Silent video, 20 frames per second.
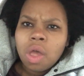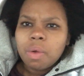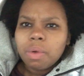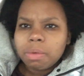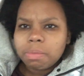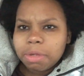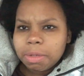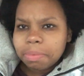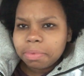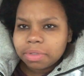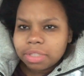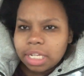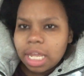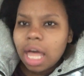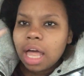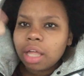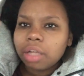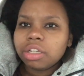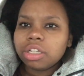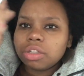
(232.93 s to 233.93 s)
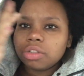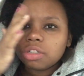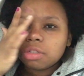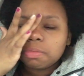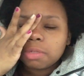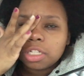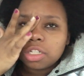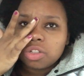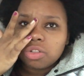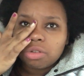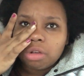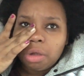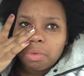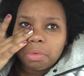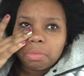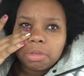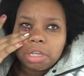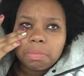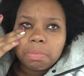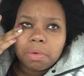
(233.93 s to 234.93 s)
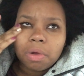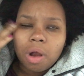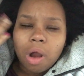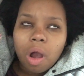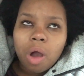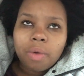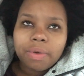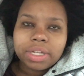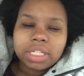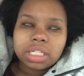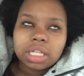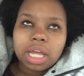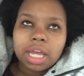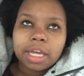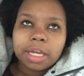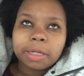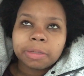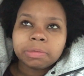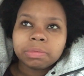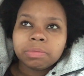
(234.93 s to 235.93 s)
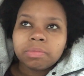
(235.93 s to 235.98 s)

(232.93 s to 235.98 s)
when people tell you to be strong, when people are always like,